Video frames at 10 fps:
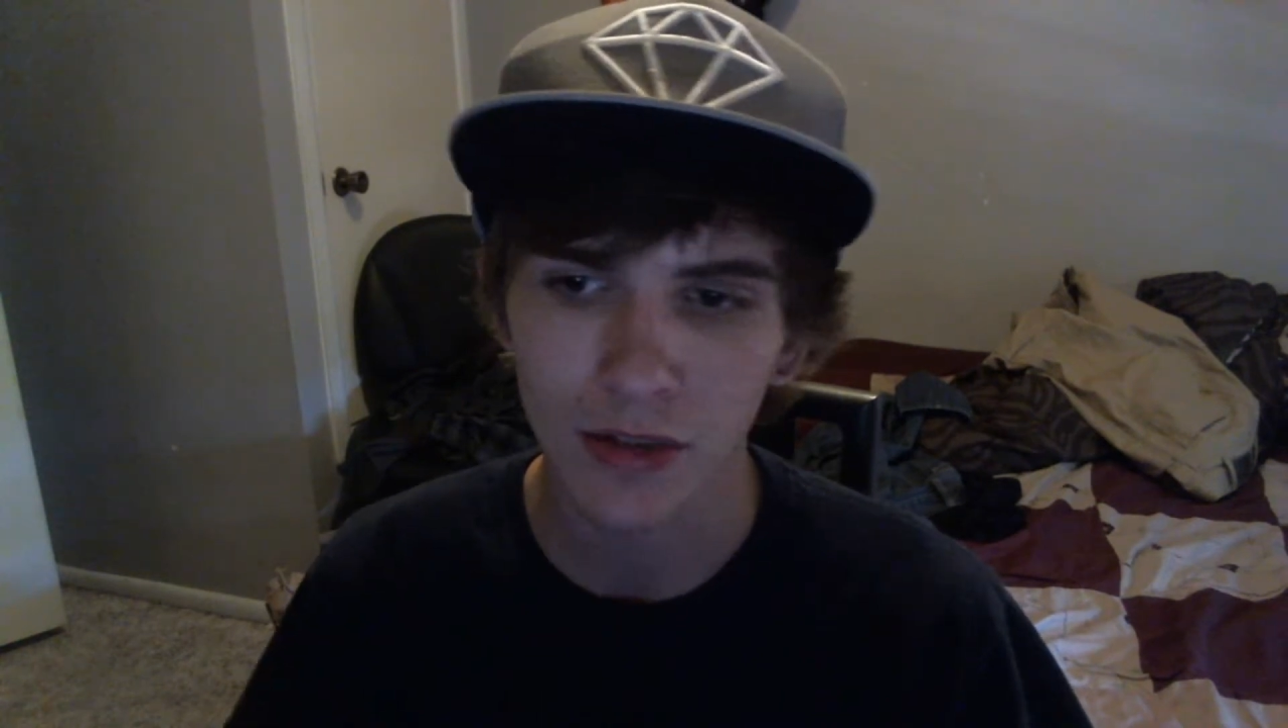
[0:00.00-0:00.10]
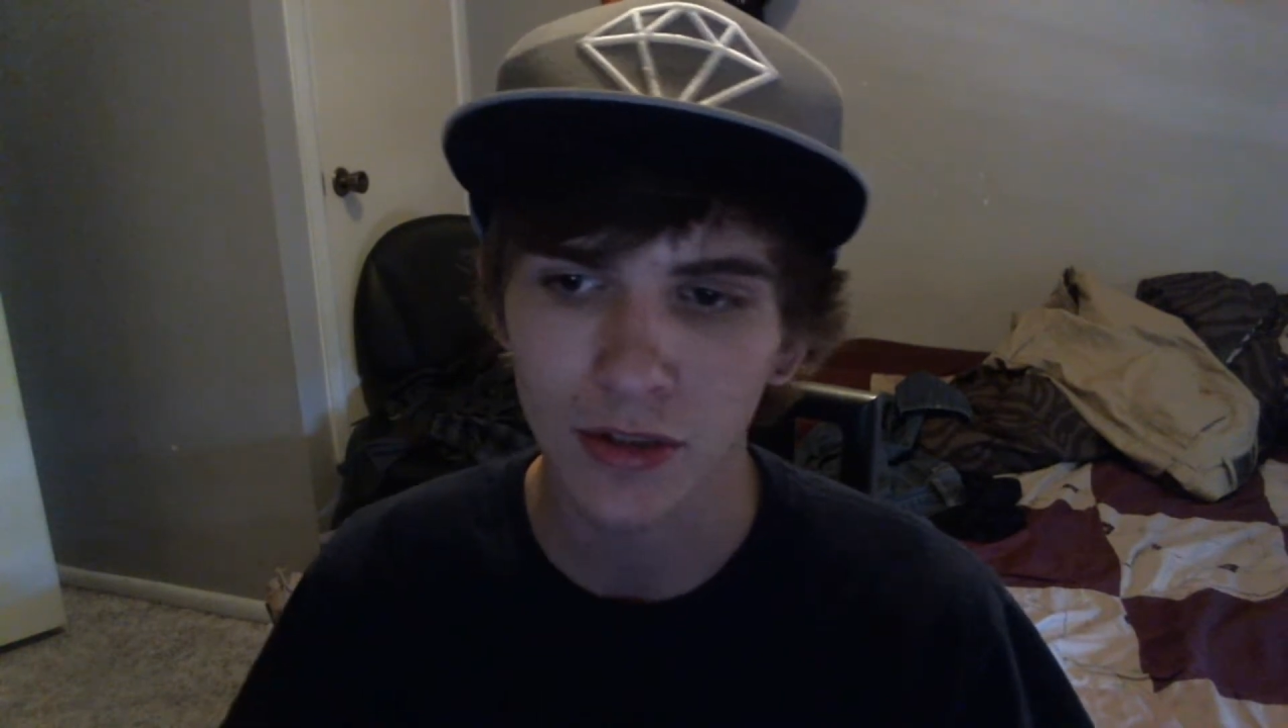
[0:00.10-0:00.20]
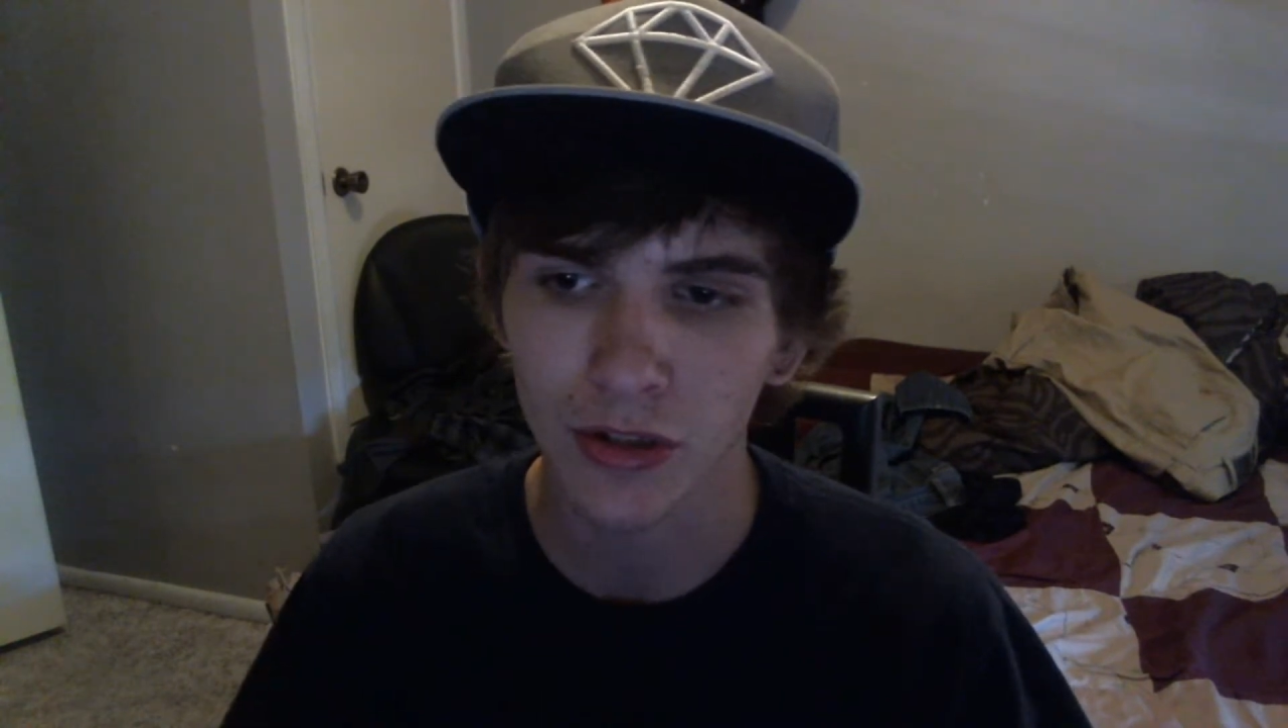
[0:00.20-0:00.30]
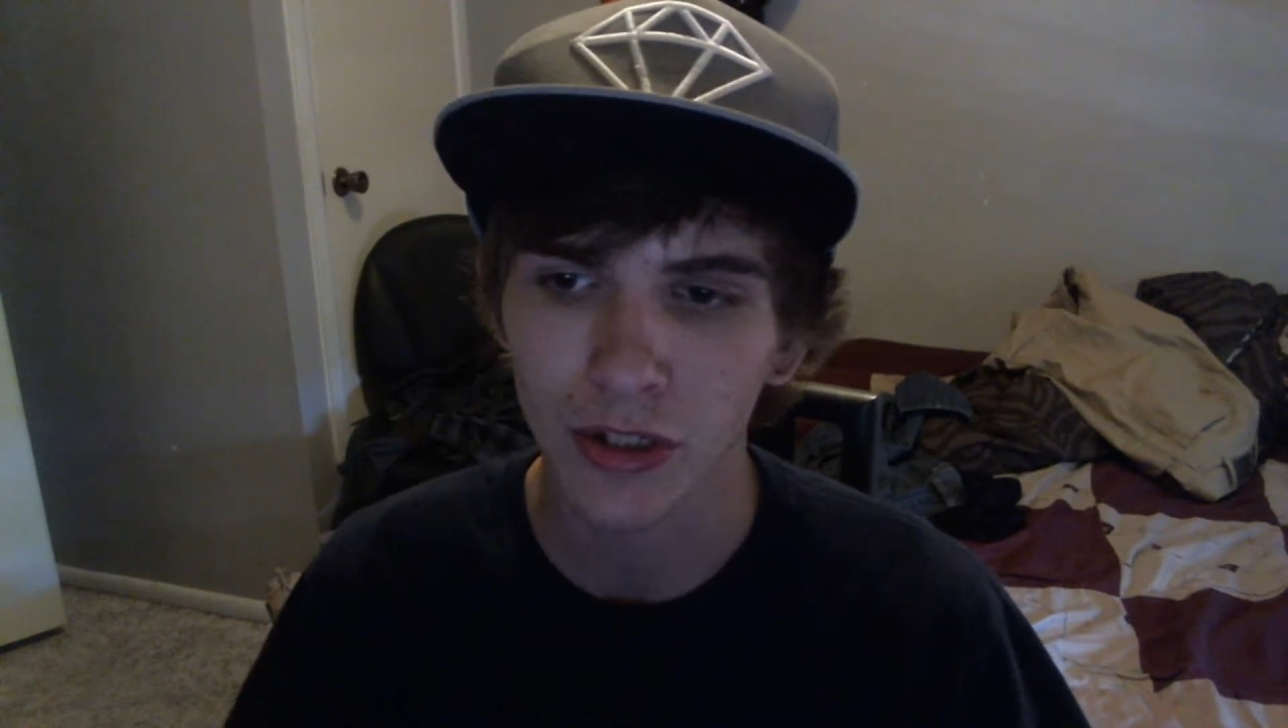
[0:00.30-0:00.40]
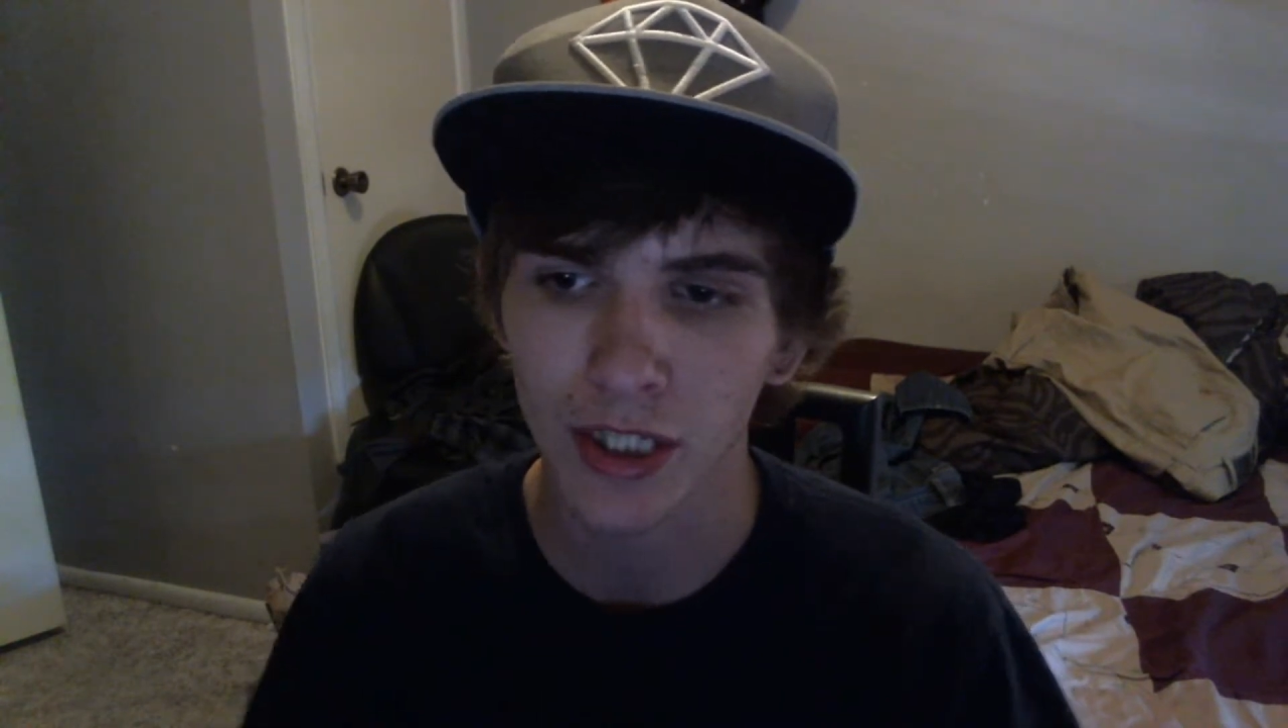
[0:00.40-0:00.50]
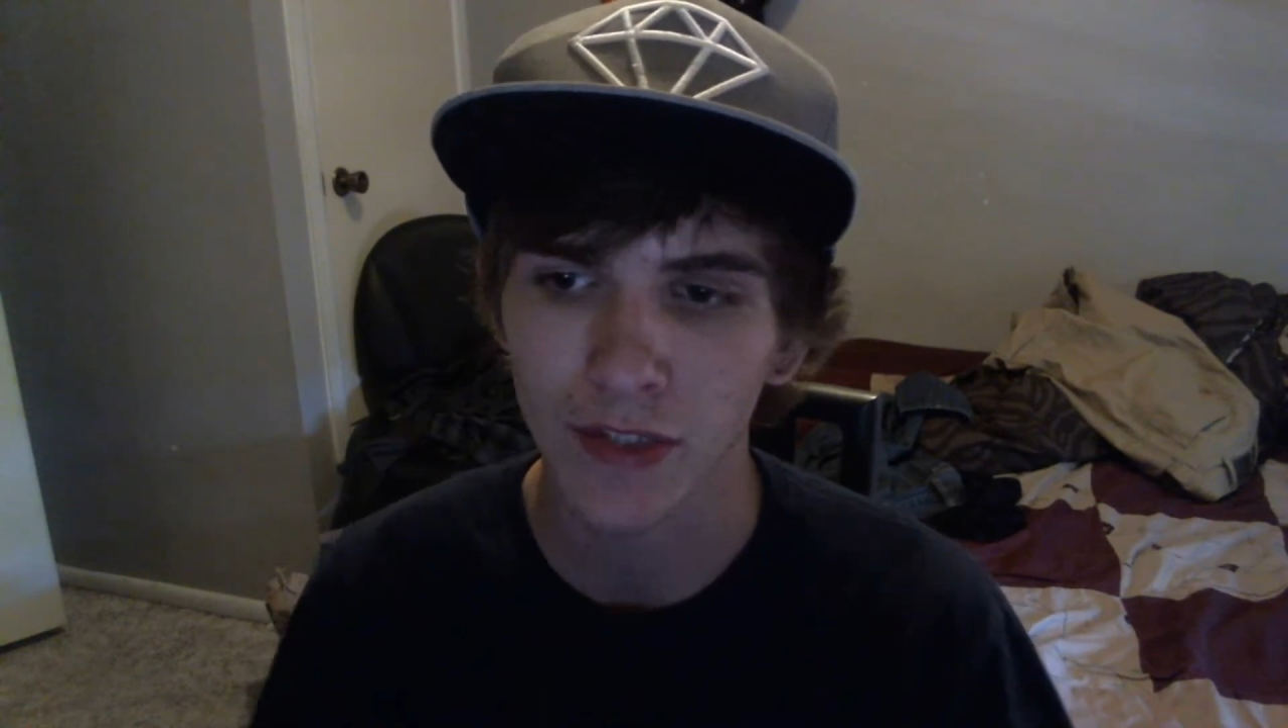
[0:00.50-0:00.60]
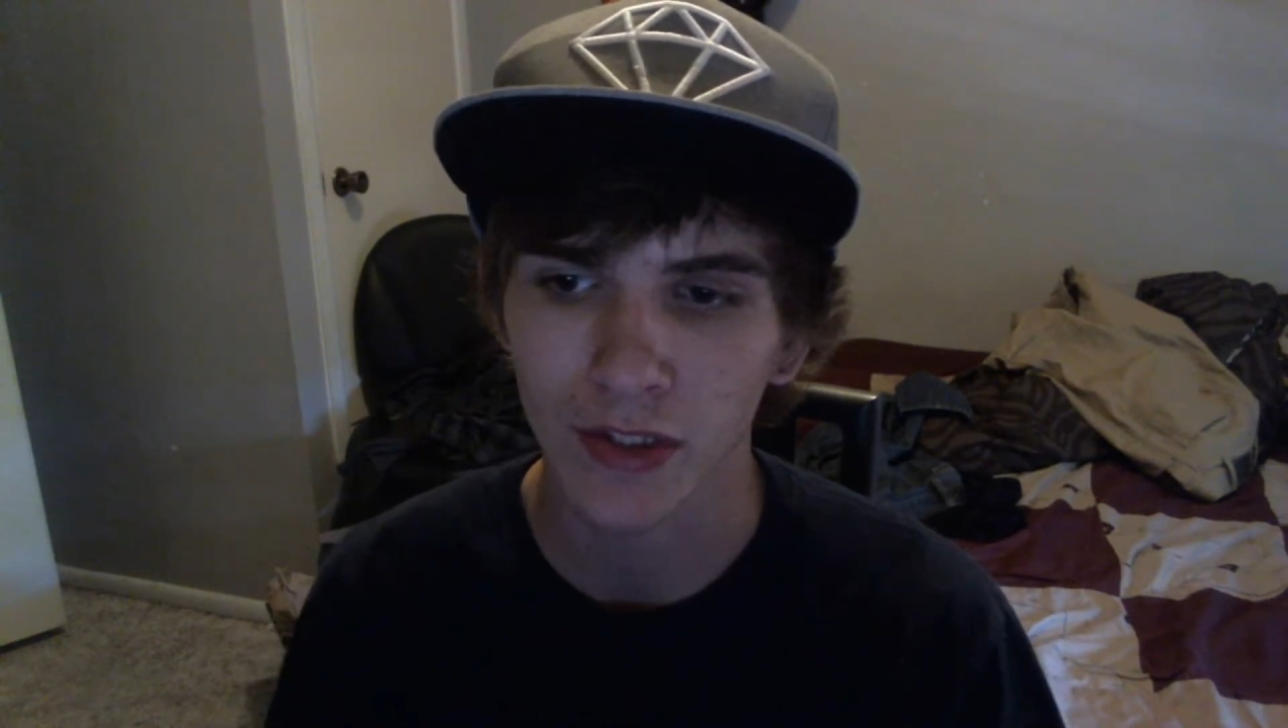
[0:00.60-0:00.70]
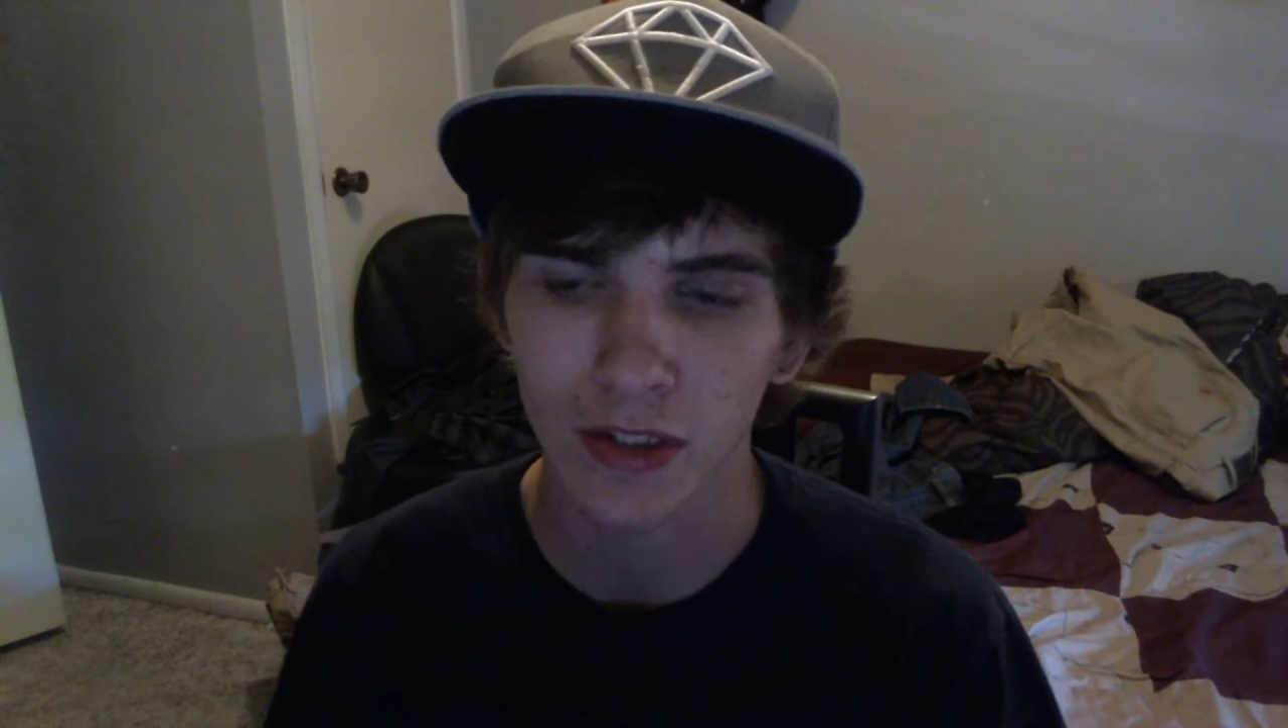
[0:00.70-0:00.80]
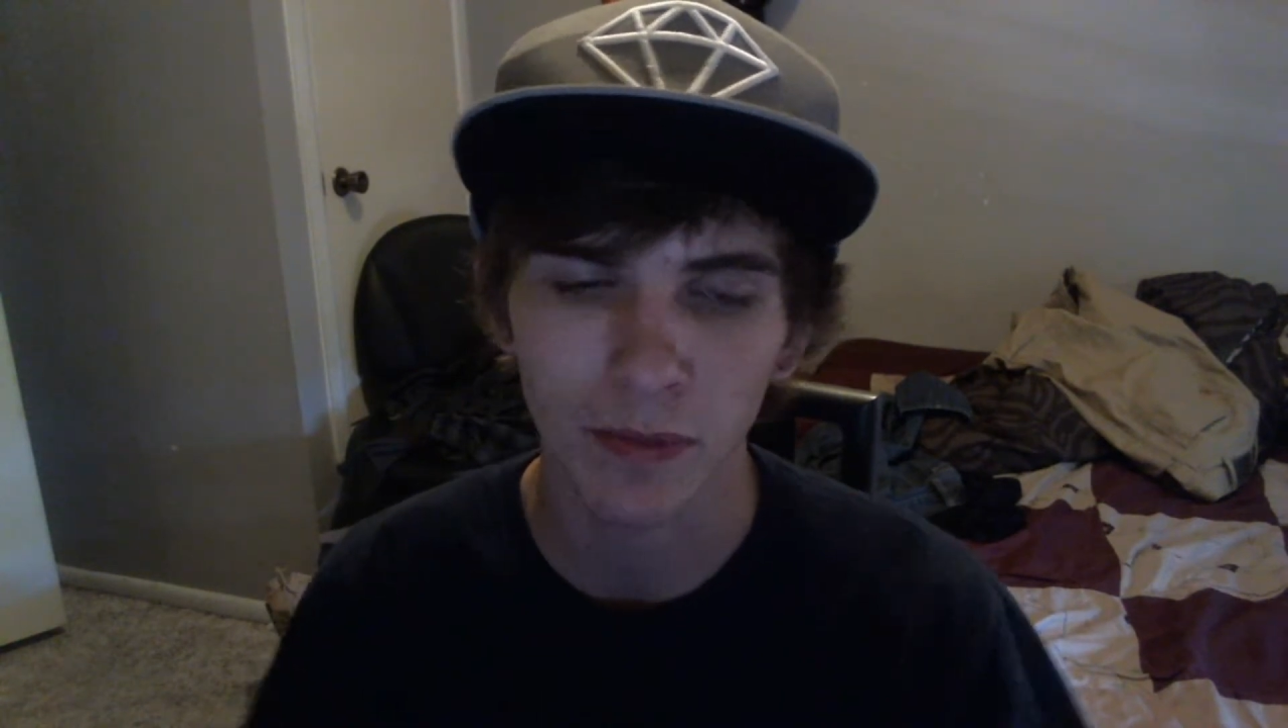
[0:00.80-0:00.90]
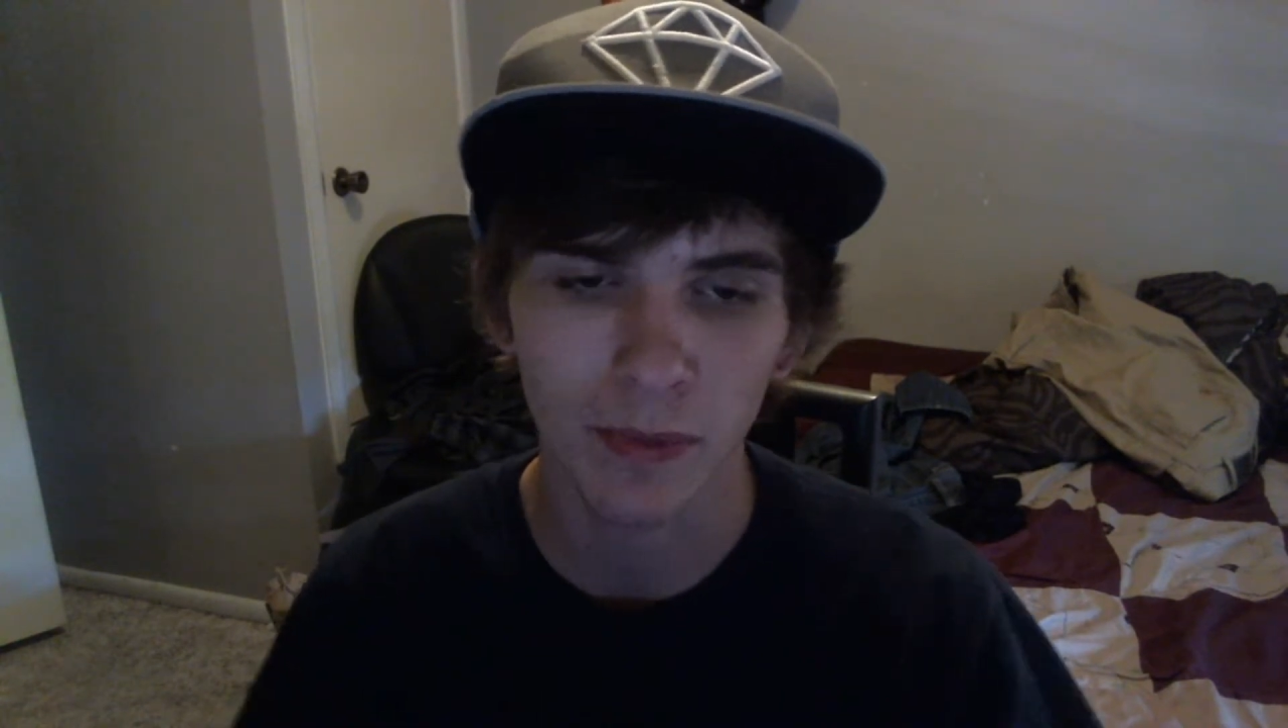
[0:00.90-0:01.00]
show you guys a clip